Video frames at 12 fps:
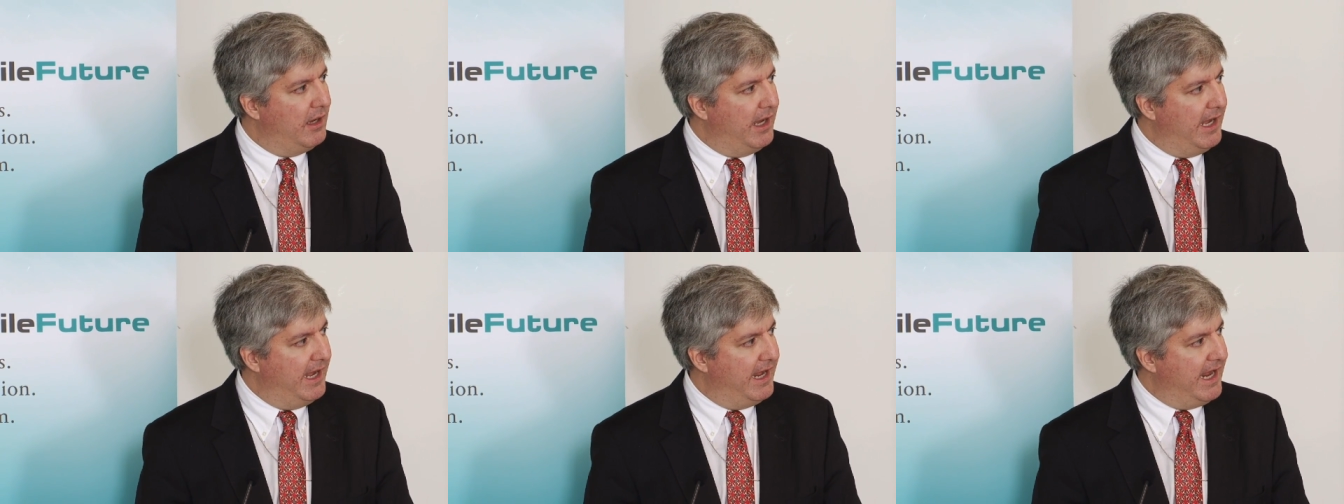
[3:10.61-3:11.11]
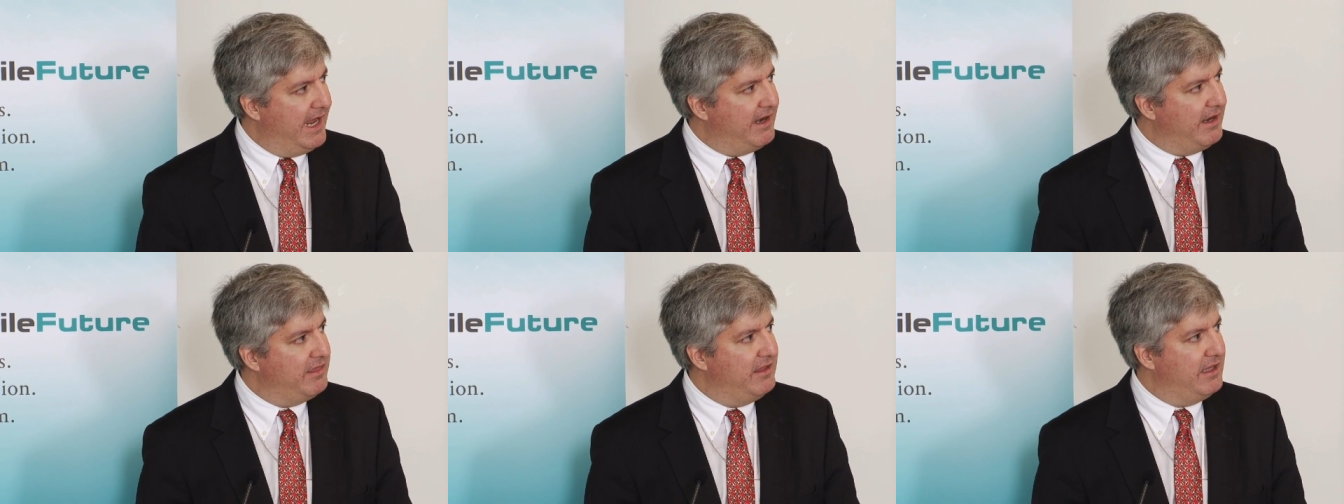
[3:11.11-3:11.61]

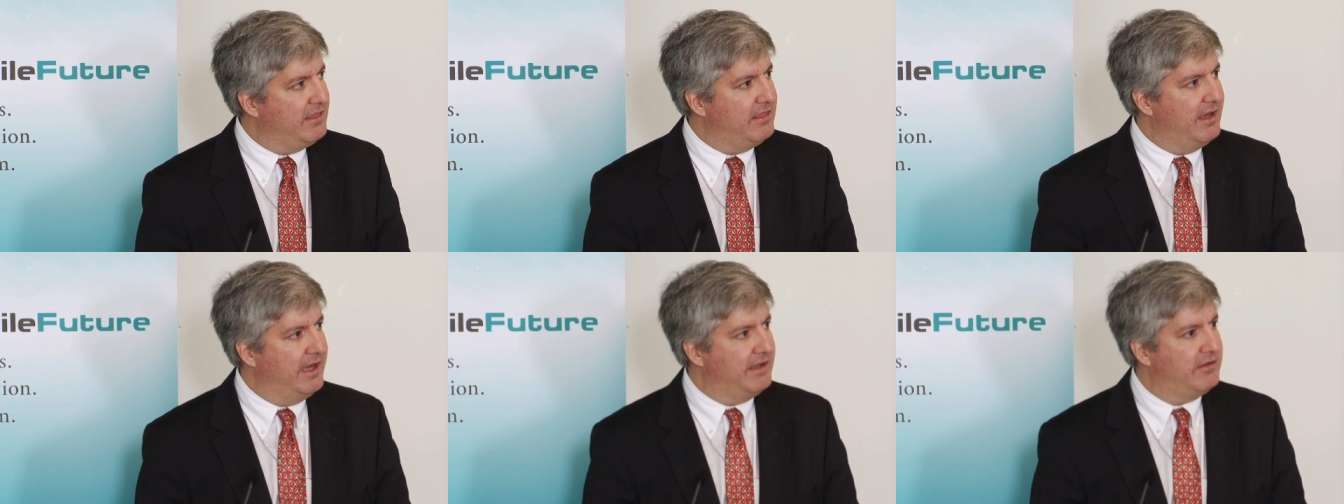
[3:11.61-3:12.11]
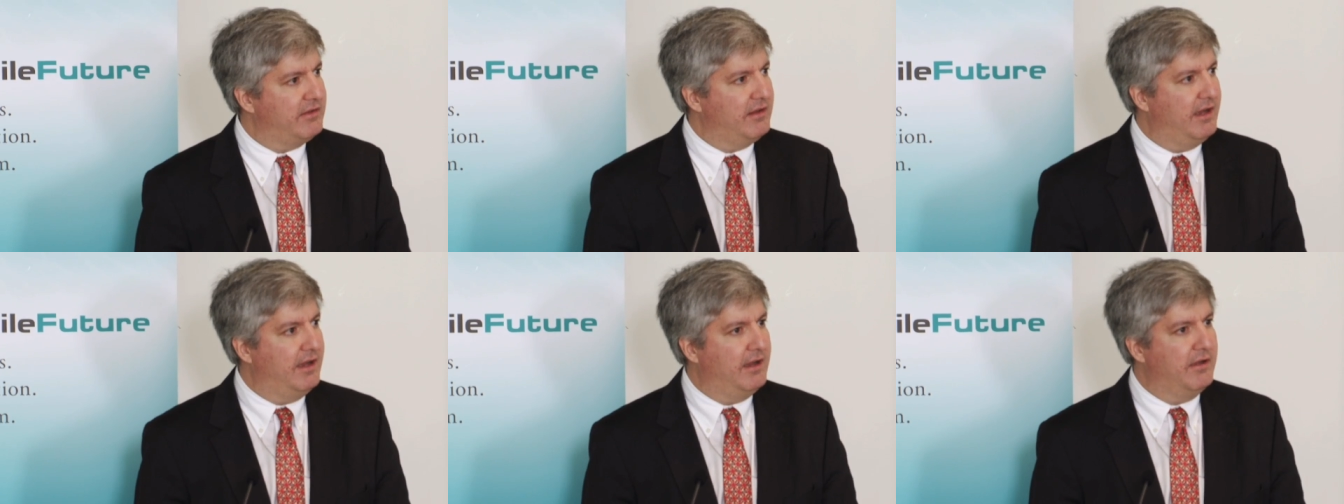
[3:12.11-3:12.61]
And I think that
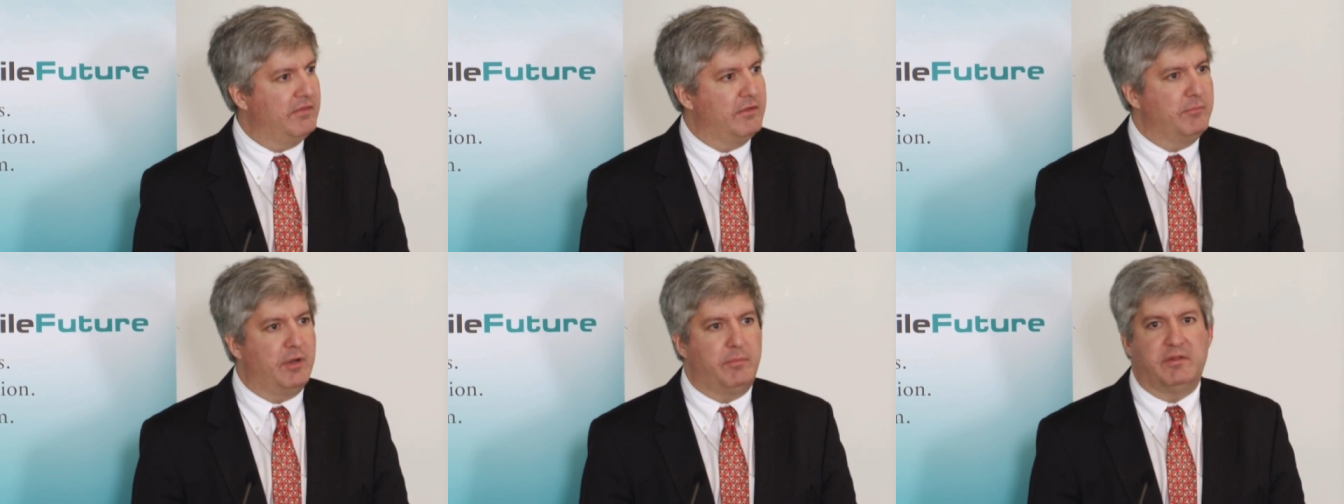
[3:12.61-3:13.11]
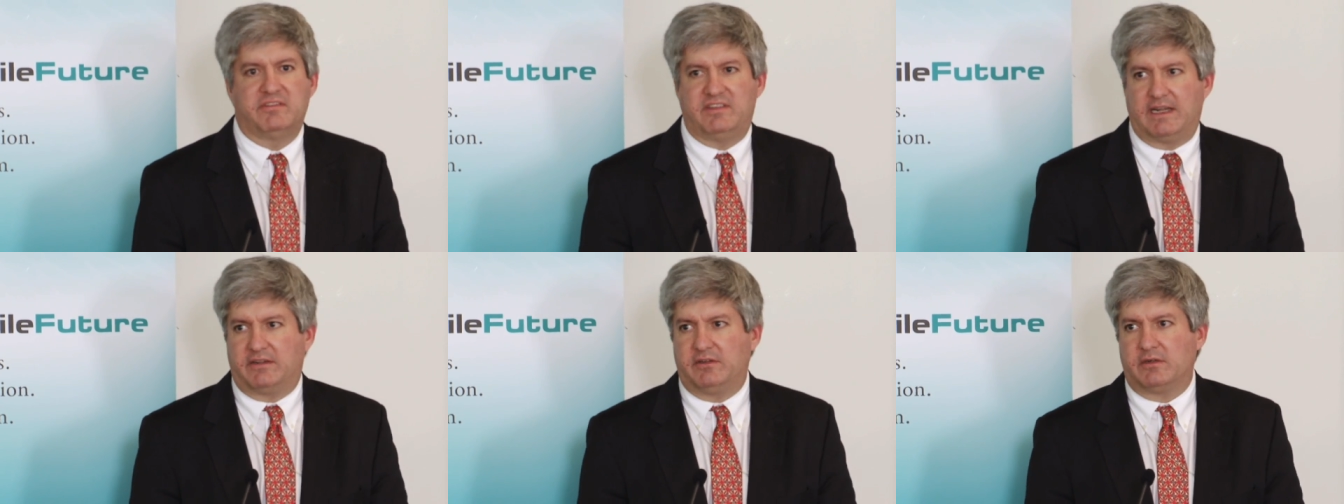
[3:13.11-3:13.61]
the mobile
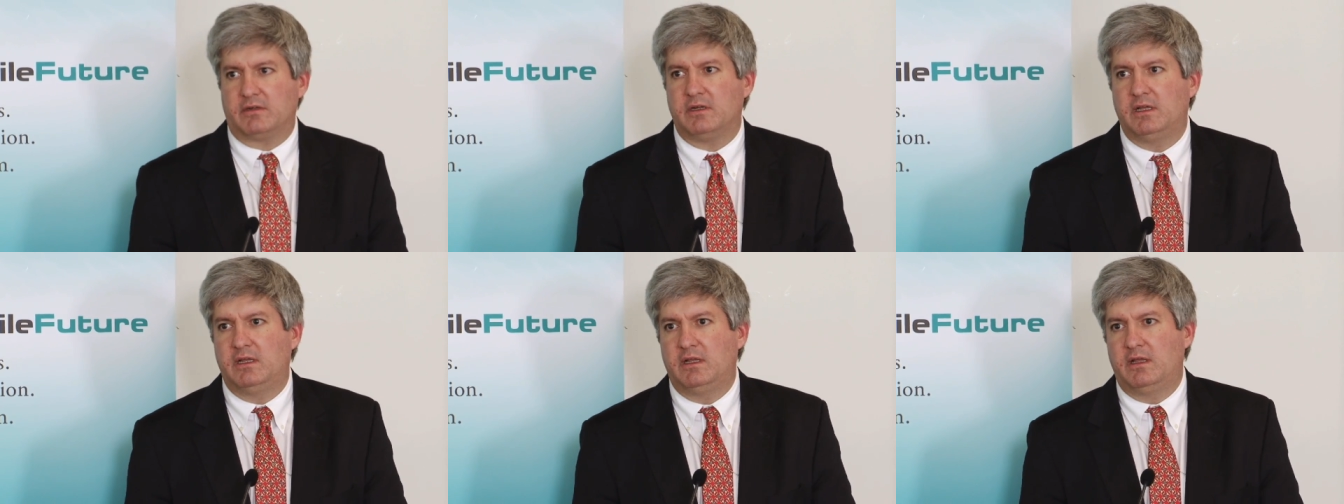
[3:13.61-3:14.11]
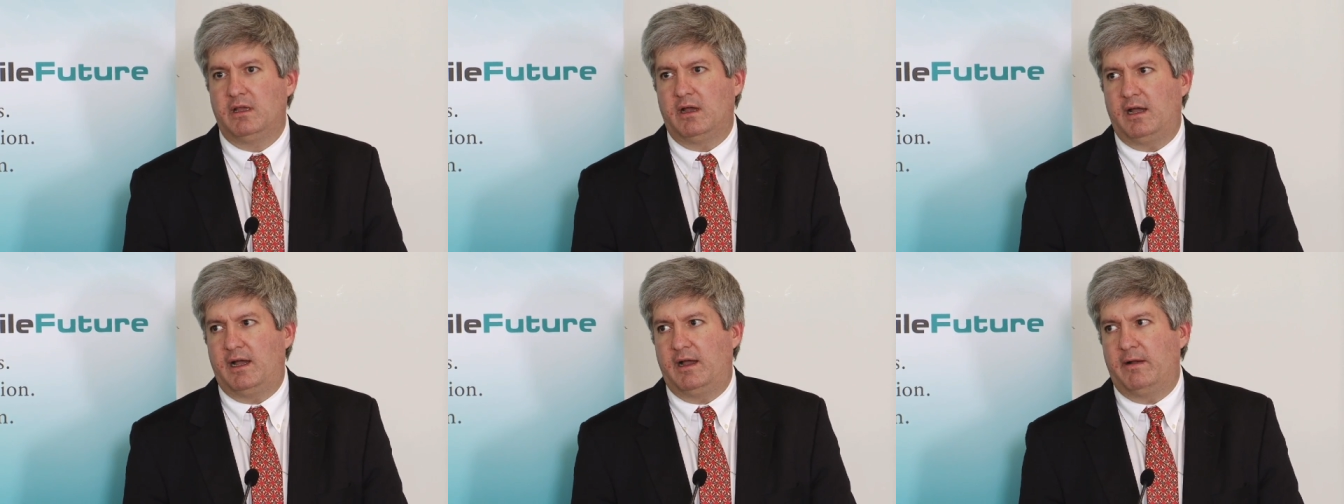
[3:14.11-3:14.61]
sector
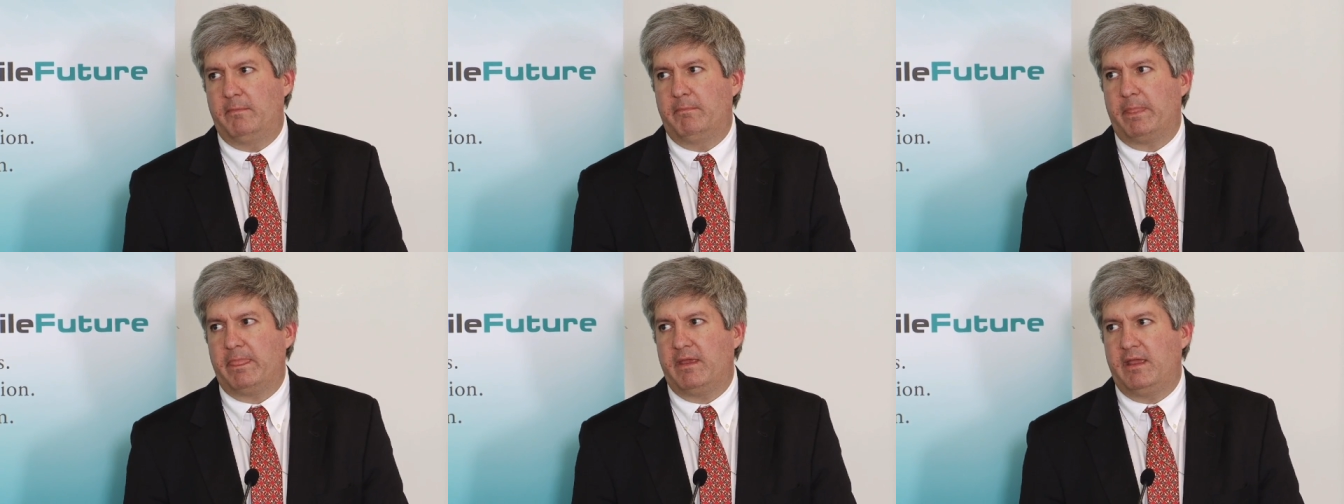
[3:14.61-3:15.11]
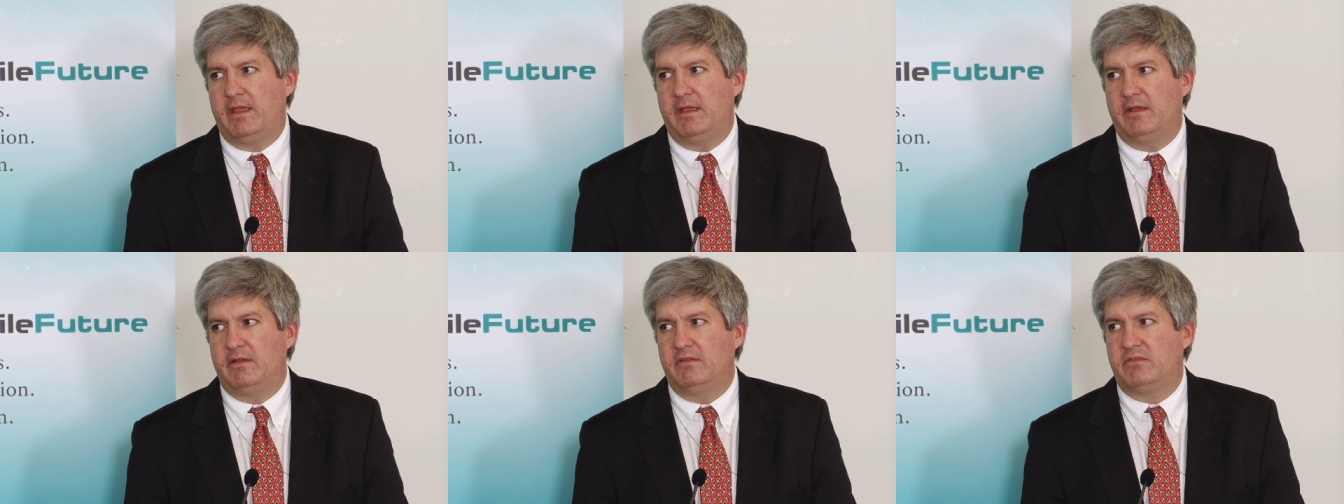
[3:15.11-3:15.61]

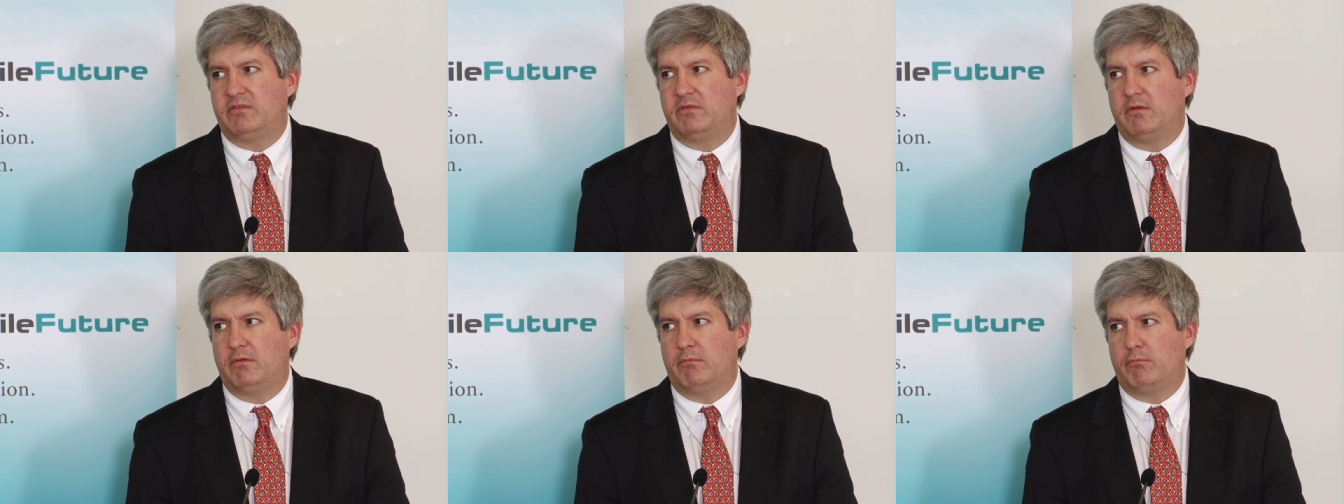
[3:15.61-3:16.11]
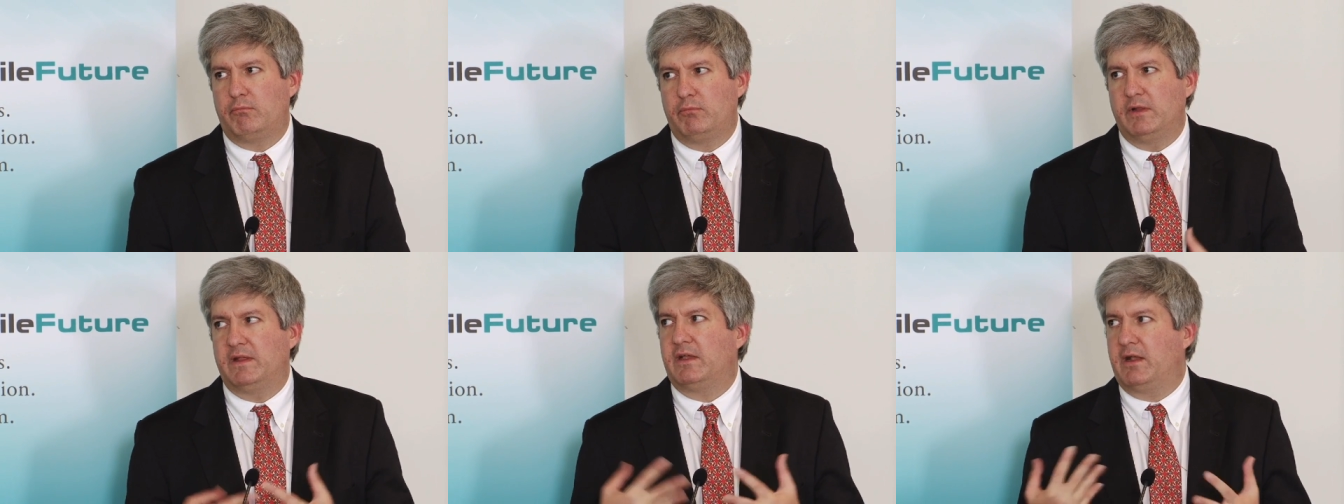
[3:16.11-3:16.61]
is
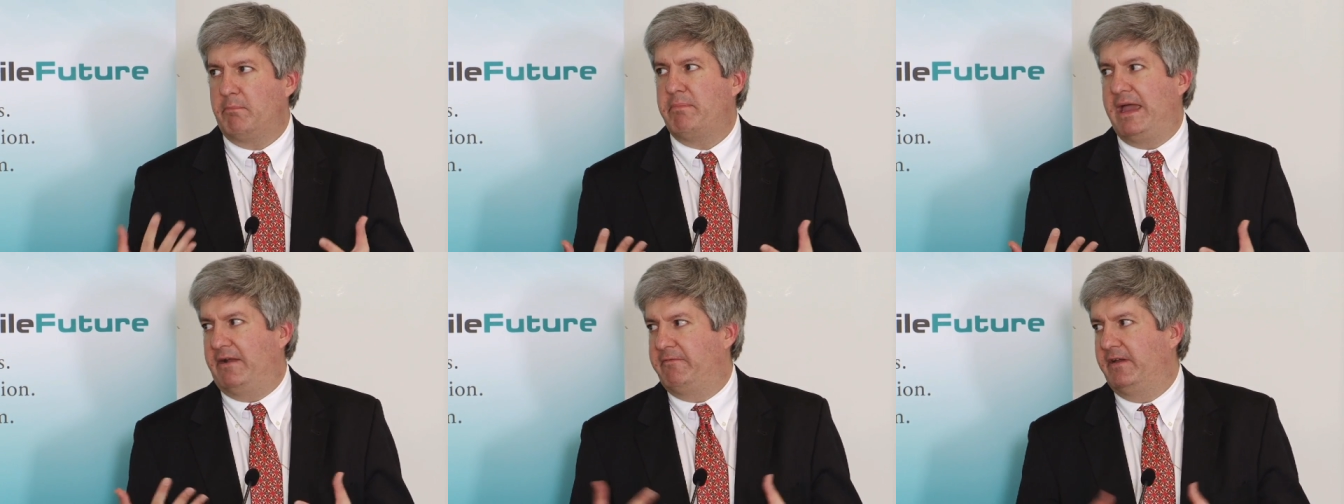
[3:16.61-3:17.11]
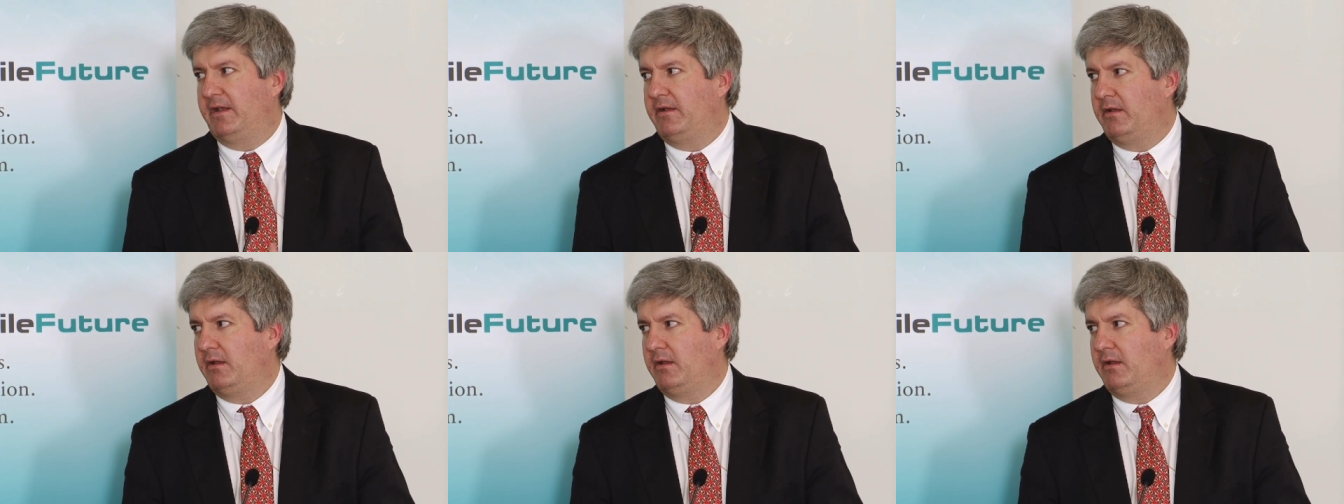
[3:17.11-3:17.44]
really going to benefit